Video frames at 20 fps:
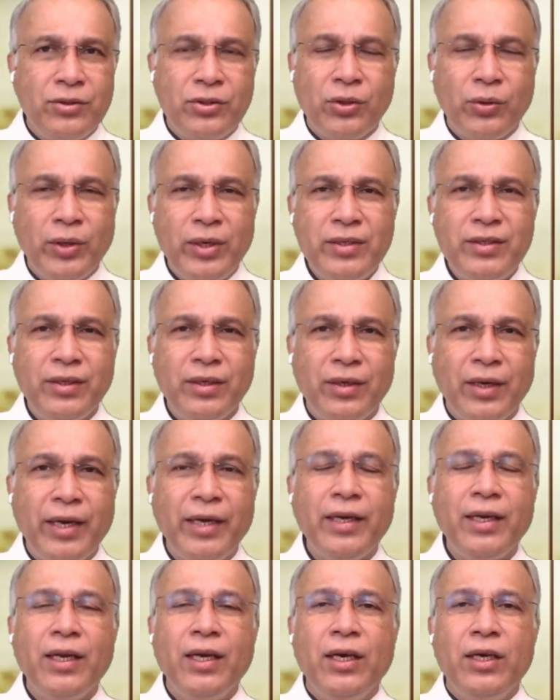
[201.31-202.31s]
So easy,
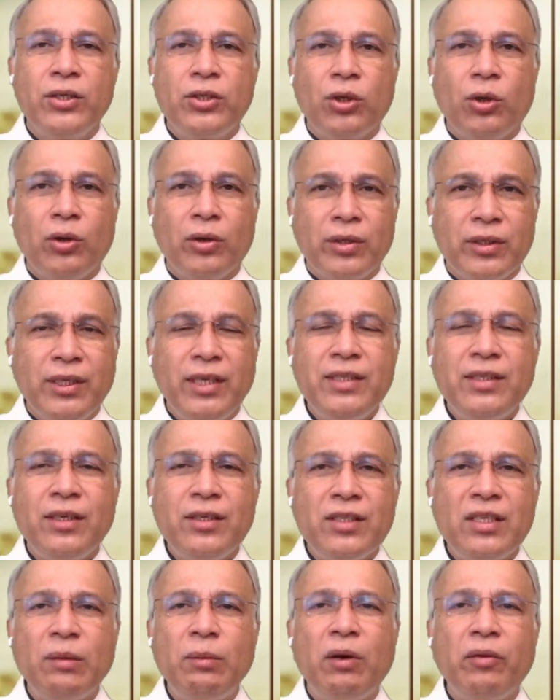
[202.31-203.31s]
right? So these
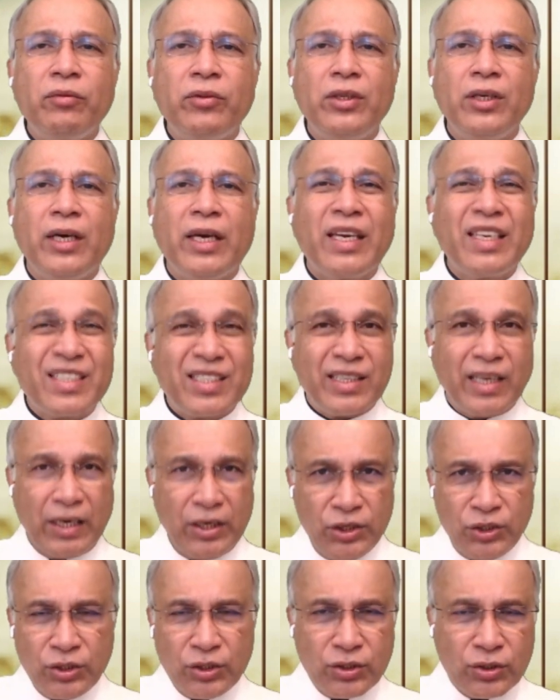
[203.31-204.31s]
are some of the
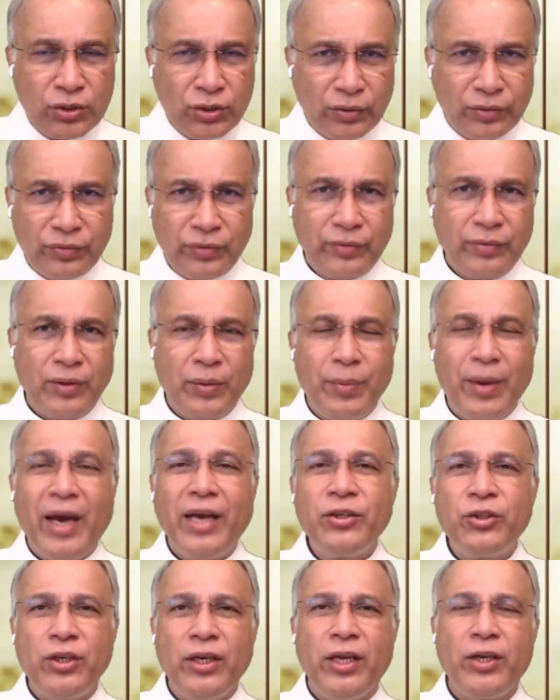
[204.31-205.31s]
extensions of
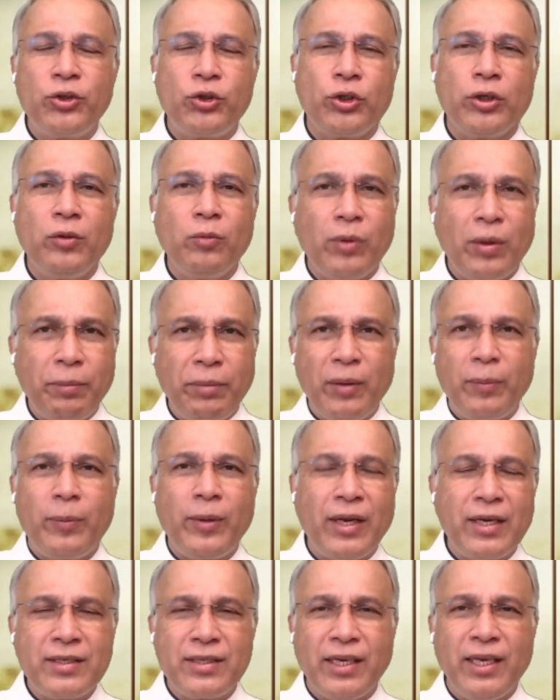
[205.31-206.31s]
imagination where
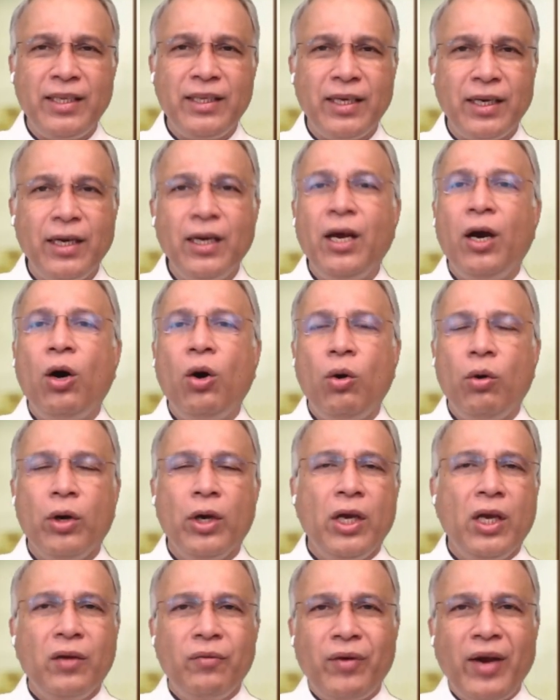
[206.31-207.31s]
people are saying that,
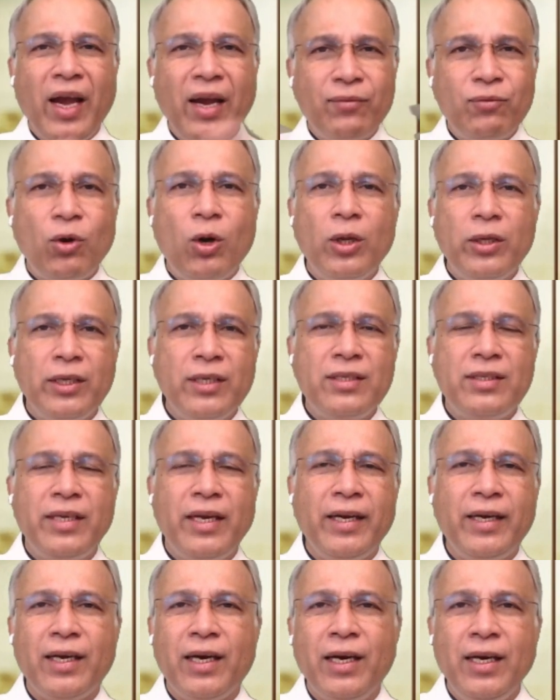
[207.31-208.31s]
oh, if I have all these
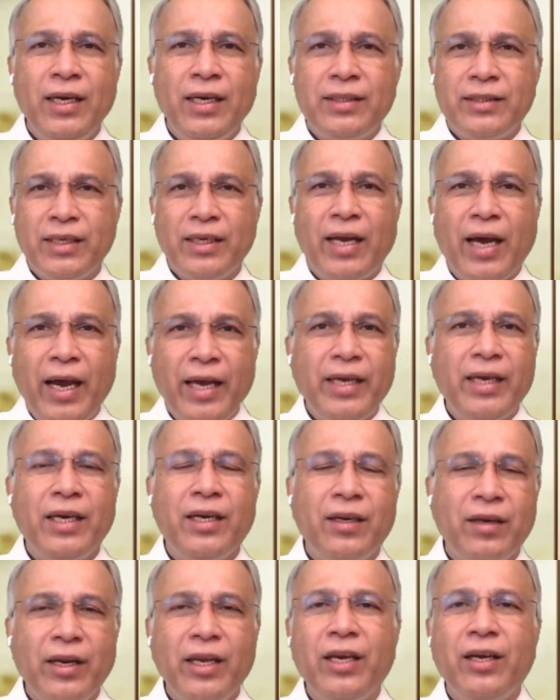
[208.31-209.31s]
data, then I
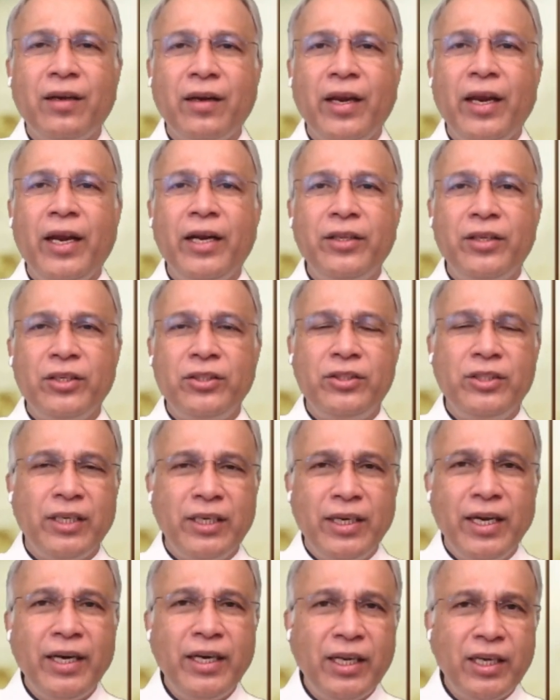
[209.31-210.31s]
can recreate the
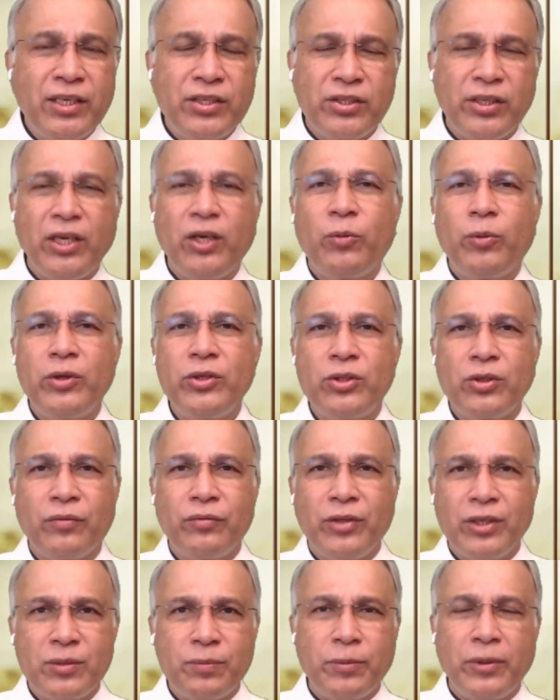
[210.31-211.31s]
genetic sequence
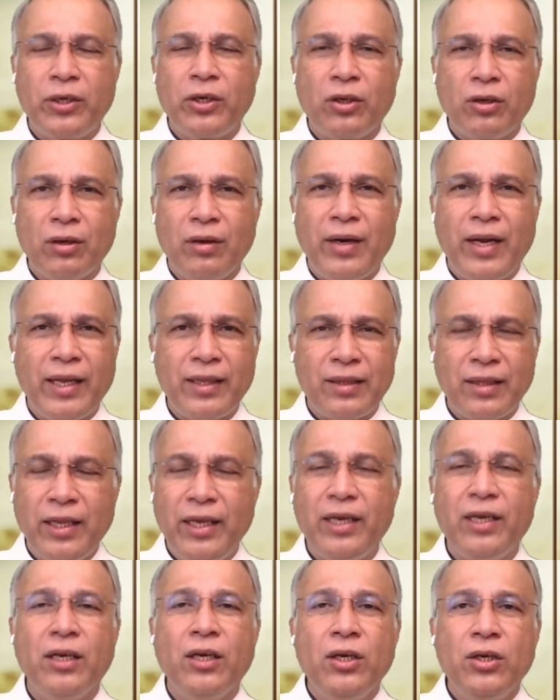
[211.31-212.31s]
of this particular
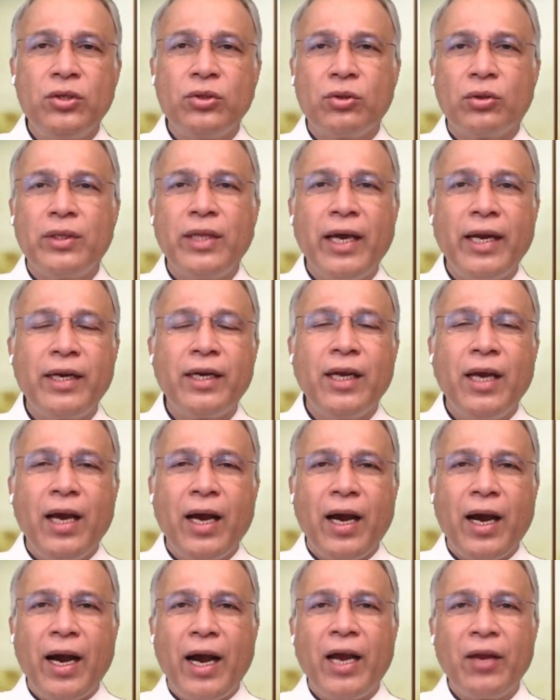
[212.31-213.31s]
athlete so that
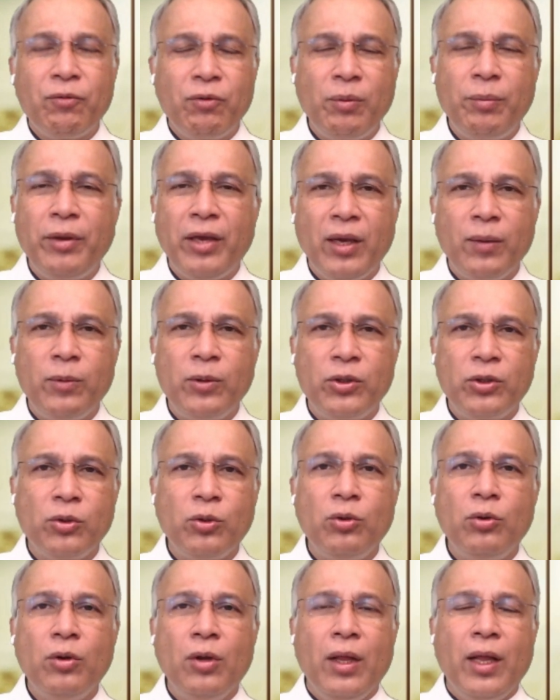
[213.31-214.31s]
I will be able
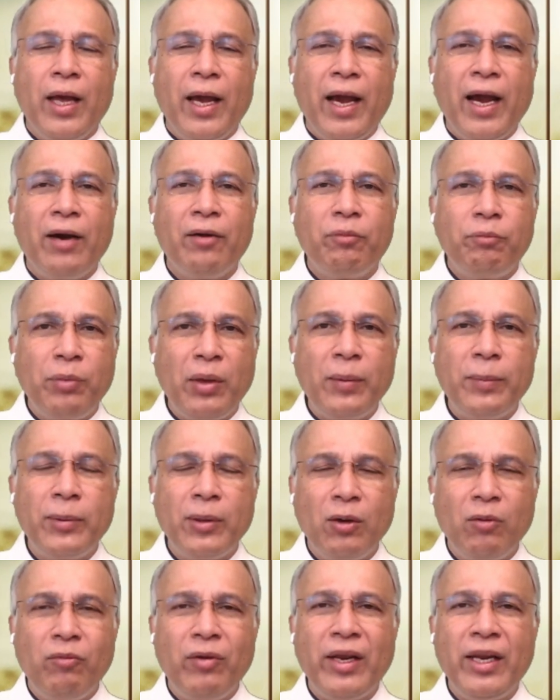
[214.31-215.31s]
to have
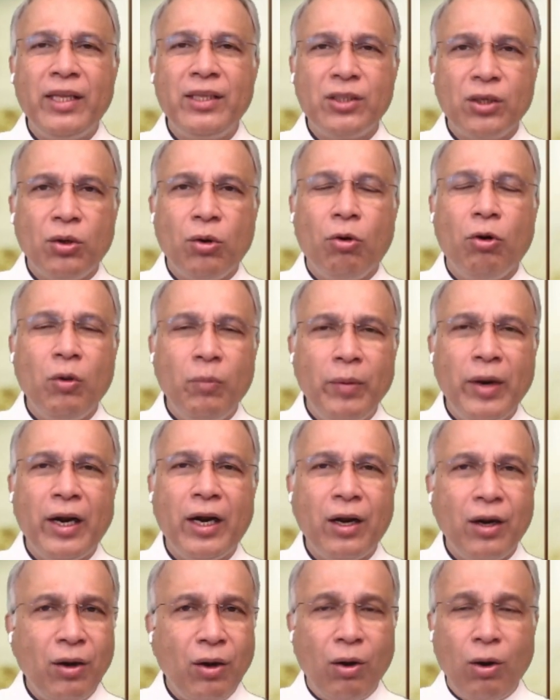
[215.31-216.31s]
people winning the gold
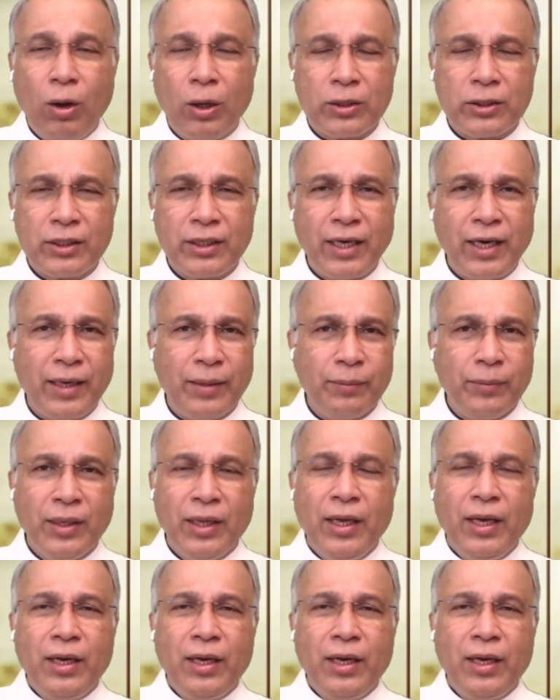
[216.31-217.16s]
medal all the time.